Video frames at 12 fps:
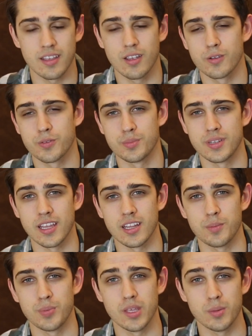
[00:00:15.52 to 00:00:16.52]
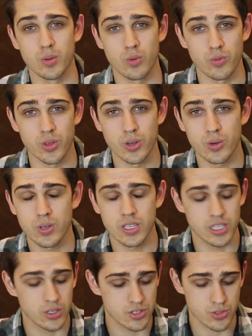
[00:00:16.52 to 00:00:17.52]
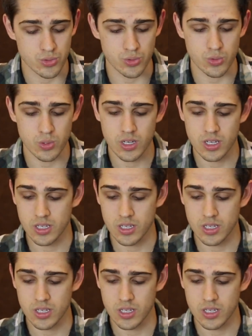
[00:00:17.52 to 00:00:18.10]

here from Daily PV Review, here to